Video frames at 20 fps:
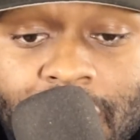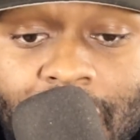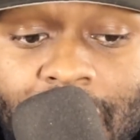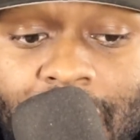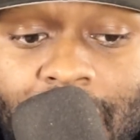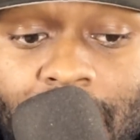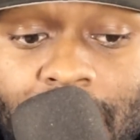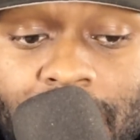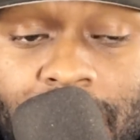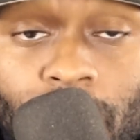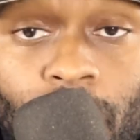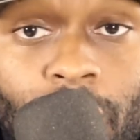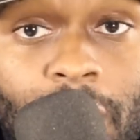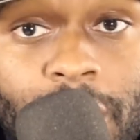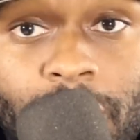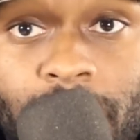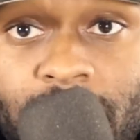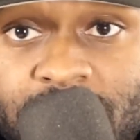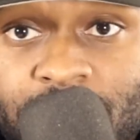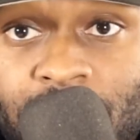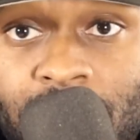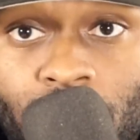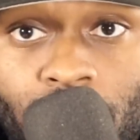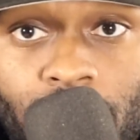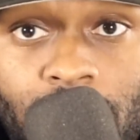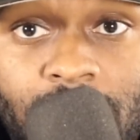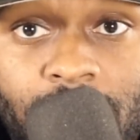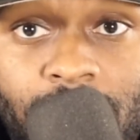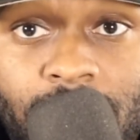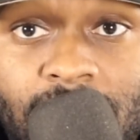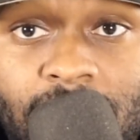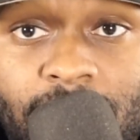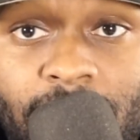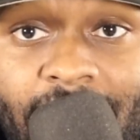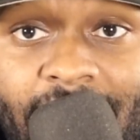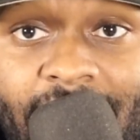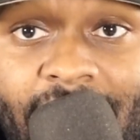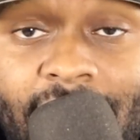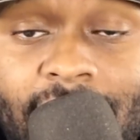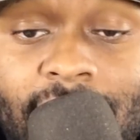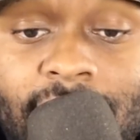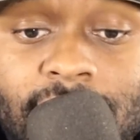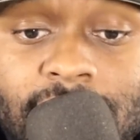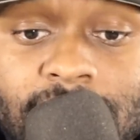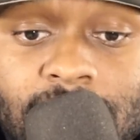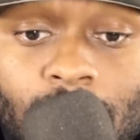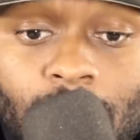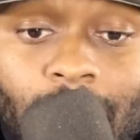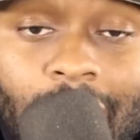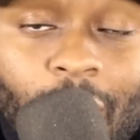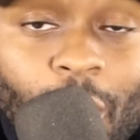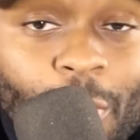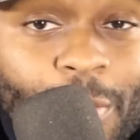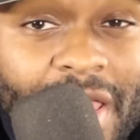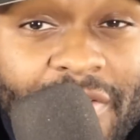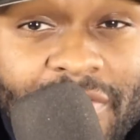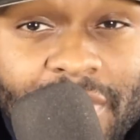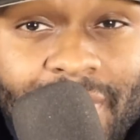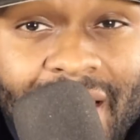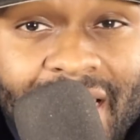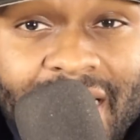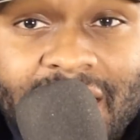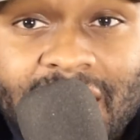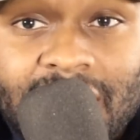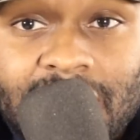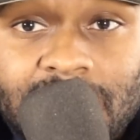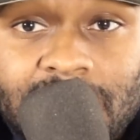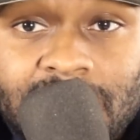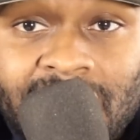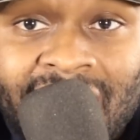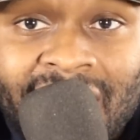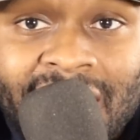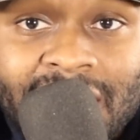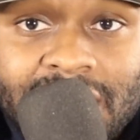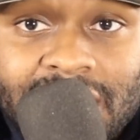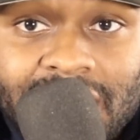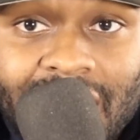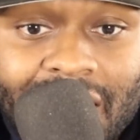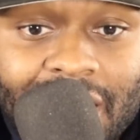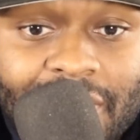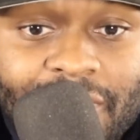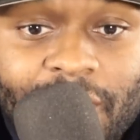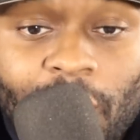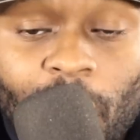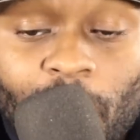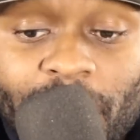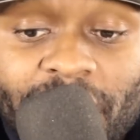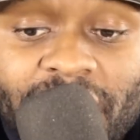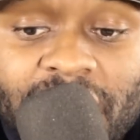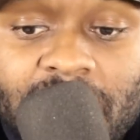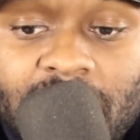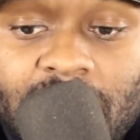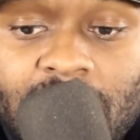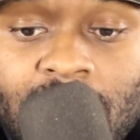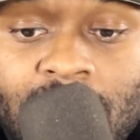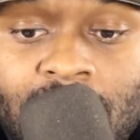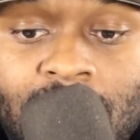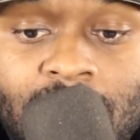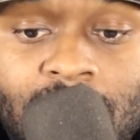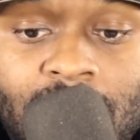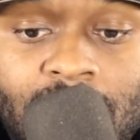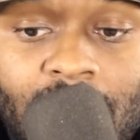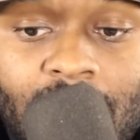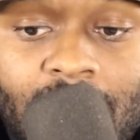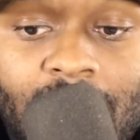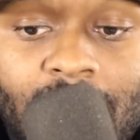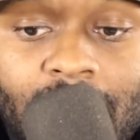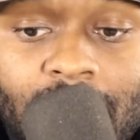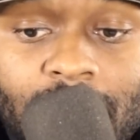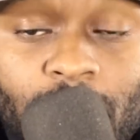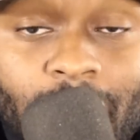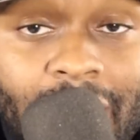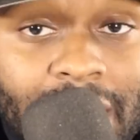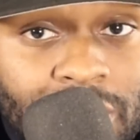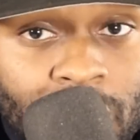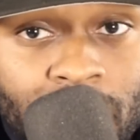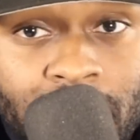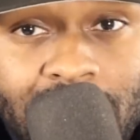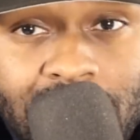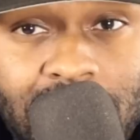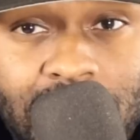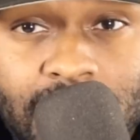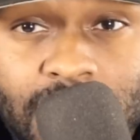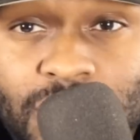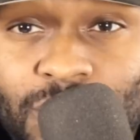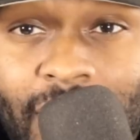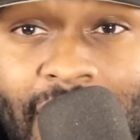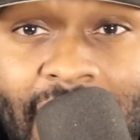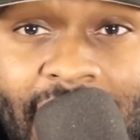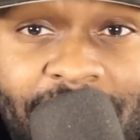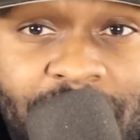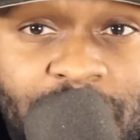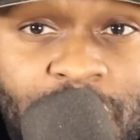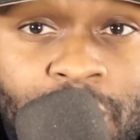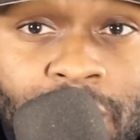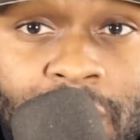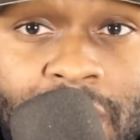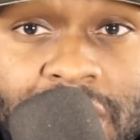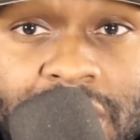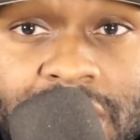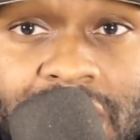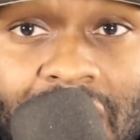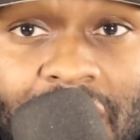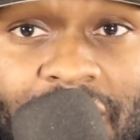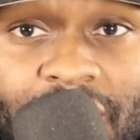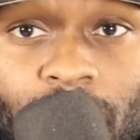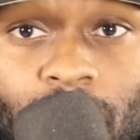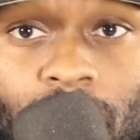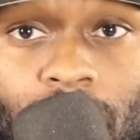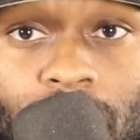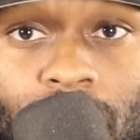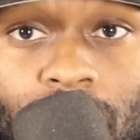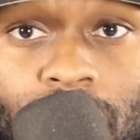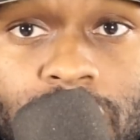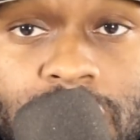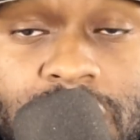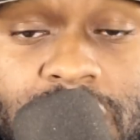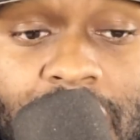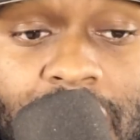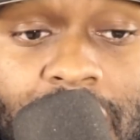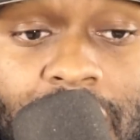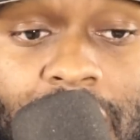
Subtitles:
The weather has been really bad. So I hope everybody is staying safe. Hopefully, you guys don't need to drive too much, stay off the roads.